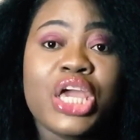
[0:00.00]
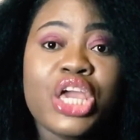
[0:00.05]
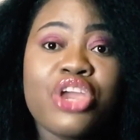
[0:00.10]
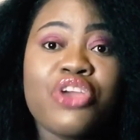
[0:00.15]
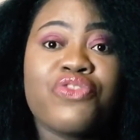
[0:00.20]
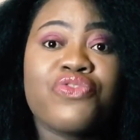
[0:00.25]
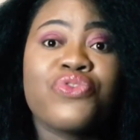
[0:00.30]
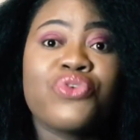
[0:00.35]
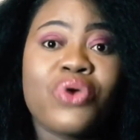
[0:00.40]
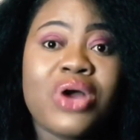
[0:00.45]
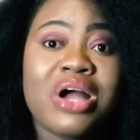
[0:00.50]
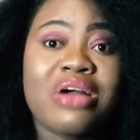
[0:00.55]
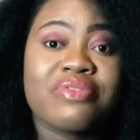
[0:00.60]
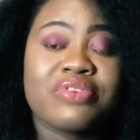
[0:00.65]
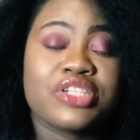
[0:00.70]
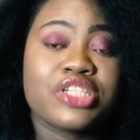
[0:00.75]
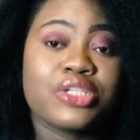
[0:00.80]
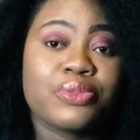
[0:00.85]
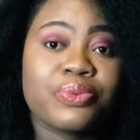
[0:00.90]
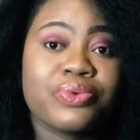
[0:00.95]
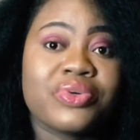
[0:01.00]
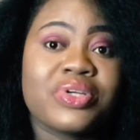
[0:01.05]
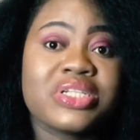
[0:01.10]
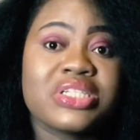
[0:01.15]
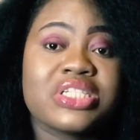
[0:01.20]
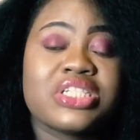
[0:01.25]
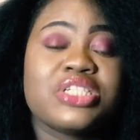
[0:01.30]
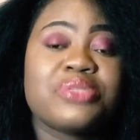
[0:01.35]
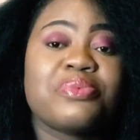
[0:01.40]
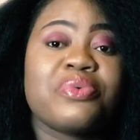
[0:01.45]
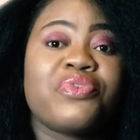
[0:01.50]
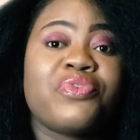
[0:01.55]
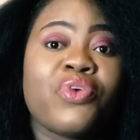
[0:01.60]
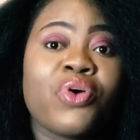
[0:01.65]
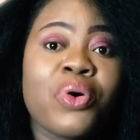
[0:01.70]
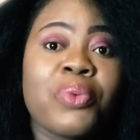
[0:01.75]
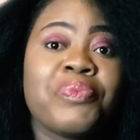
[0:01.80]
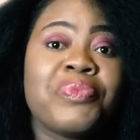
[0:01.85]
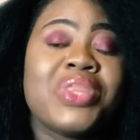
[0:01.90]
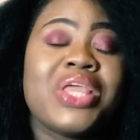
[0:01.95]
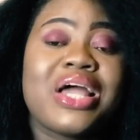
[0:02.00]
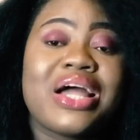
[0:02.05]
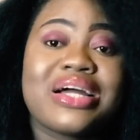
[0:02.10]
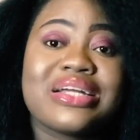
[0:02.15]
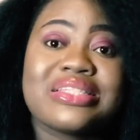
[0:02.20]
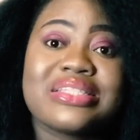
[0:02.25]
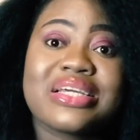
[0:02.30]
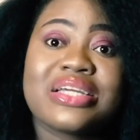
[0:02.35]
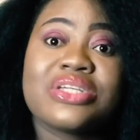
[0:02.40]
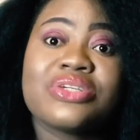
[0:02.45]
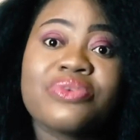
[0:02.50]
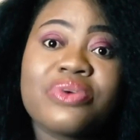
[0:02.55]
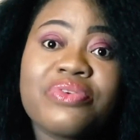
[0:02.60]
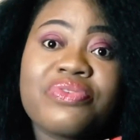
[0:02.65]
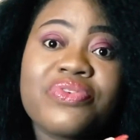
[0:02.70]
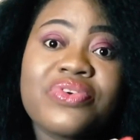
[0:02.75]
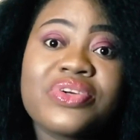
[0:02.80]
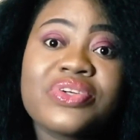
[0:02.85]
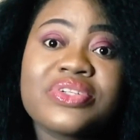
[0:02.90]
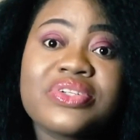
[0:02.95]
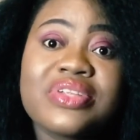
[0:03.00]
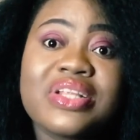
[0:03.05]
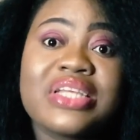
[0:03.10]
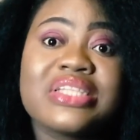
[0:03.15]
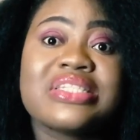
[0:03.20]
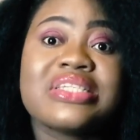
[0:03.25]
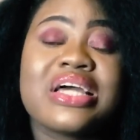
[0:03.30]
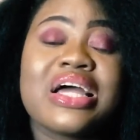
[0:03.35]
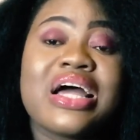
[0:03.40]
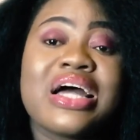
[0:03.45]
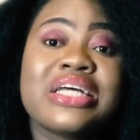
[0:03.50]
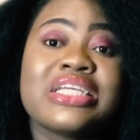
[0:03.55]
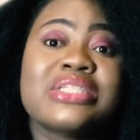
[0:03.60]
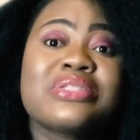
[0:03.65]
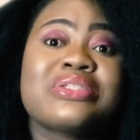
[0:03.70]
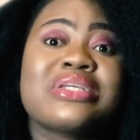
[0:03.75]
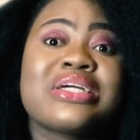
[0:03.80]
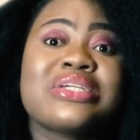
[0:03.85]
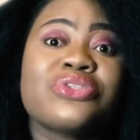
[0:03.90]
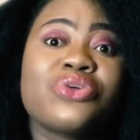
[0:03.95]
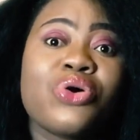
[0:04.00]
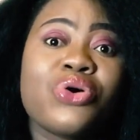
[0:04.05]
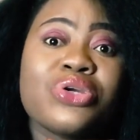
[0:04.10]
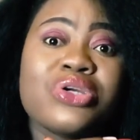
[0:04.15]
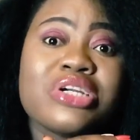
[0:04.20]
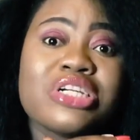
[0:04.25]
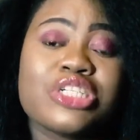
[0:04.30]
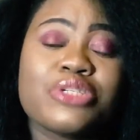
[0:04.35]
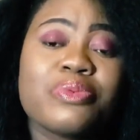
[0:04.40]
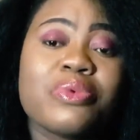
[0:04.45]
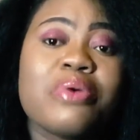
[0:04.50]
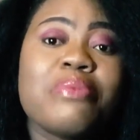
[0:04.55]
If you have experiences before, attach reference letter, attach all your,